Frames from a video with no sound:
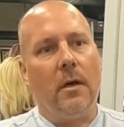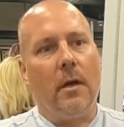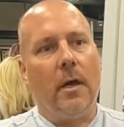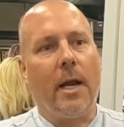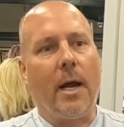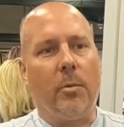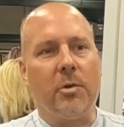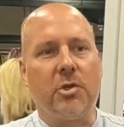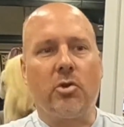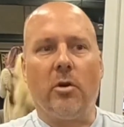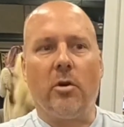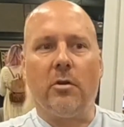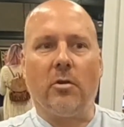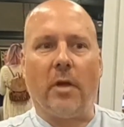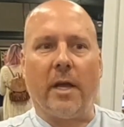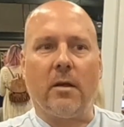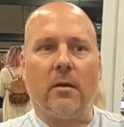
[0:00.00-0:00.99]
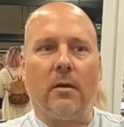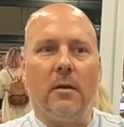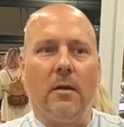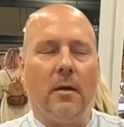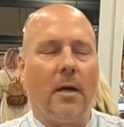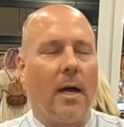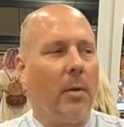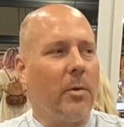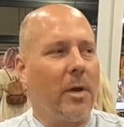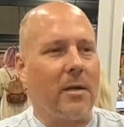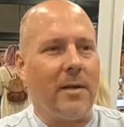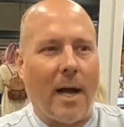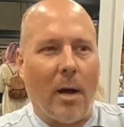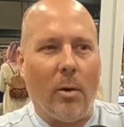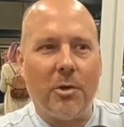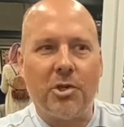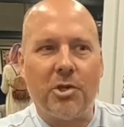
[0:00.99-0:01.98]
And I would sort of, like, I would
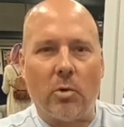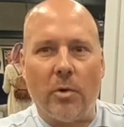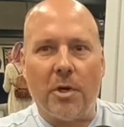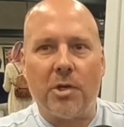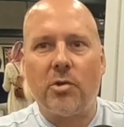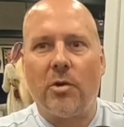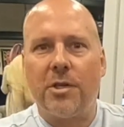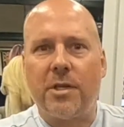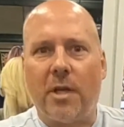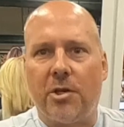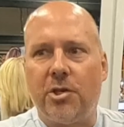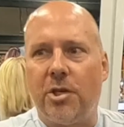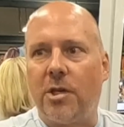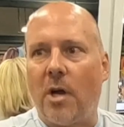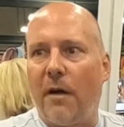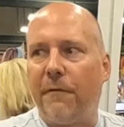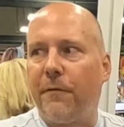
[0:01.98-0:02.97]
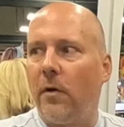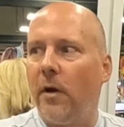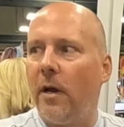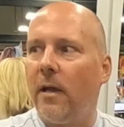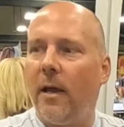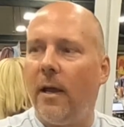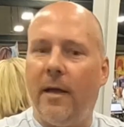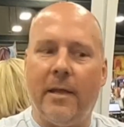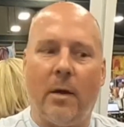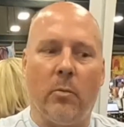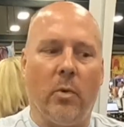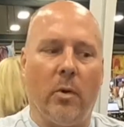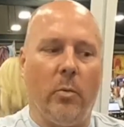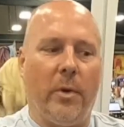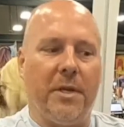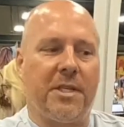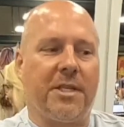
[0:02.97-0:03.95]
acknowledge the resource that she's offering, and
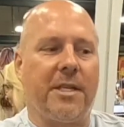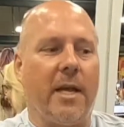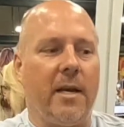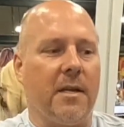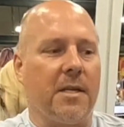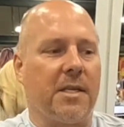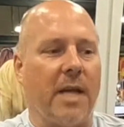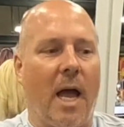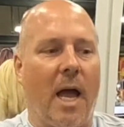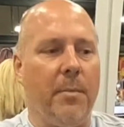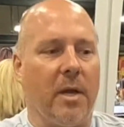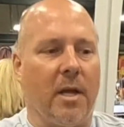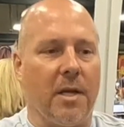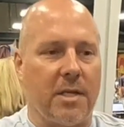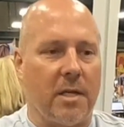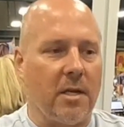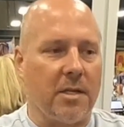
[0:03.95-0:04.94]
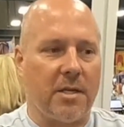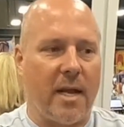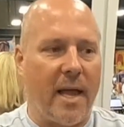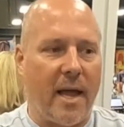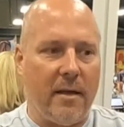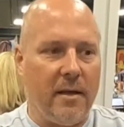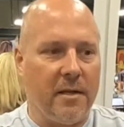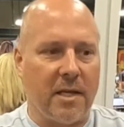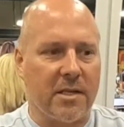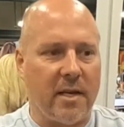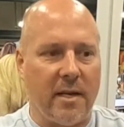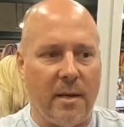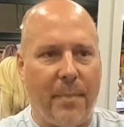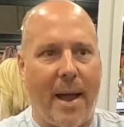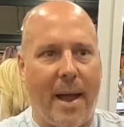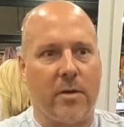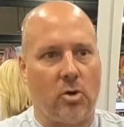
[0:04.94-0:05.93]
then we'd set it aside because it doesn't
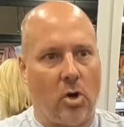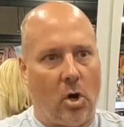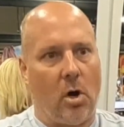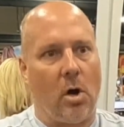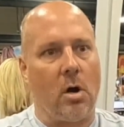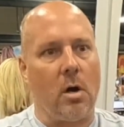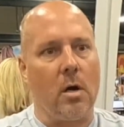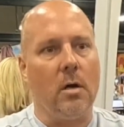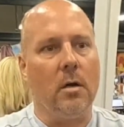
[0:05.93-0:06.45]
impact her.